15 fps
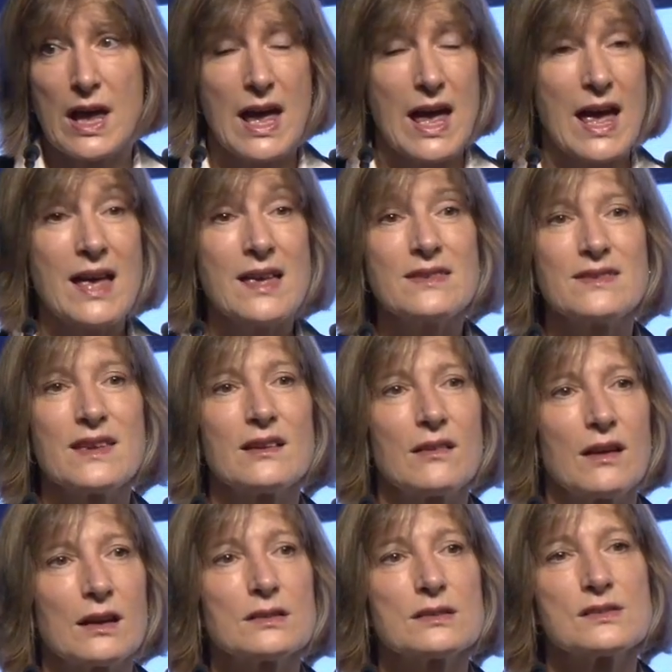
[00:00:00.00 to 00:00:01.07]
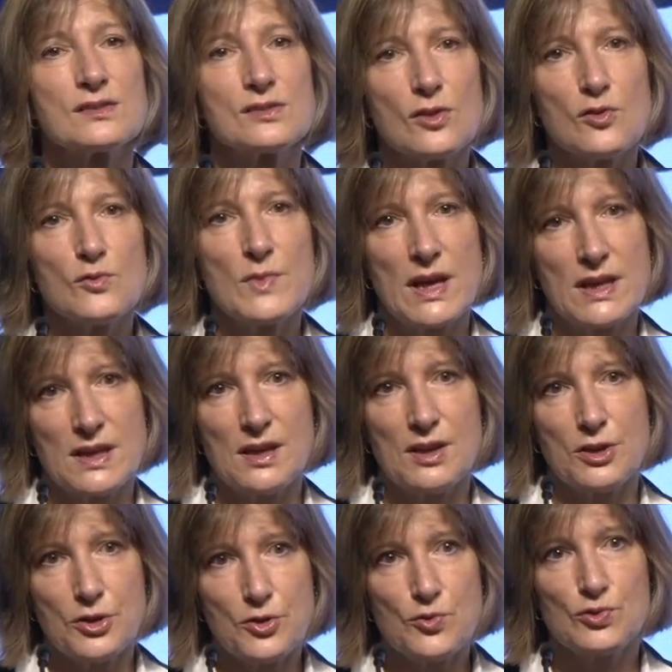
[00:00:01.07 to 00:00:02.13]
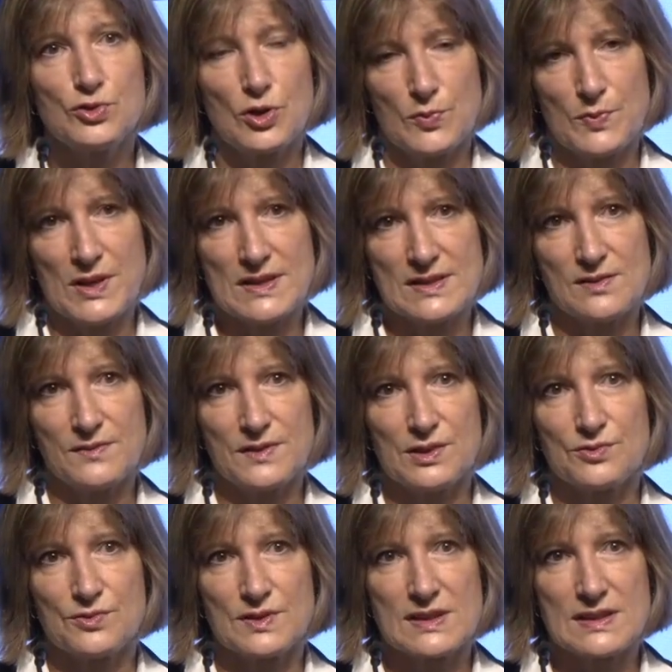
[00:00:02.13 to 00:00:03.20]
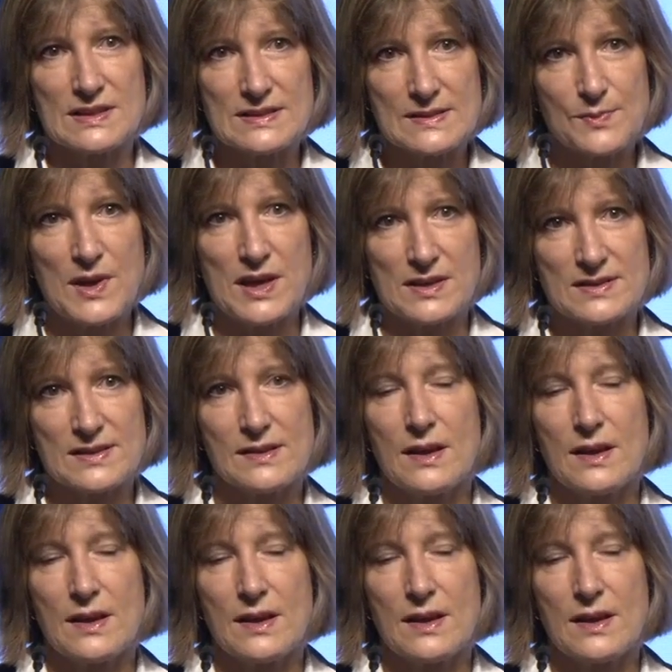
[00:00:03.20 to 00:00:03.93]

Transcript: And there are so many new topics of interest in space.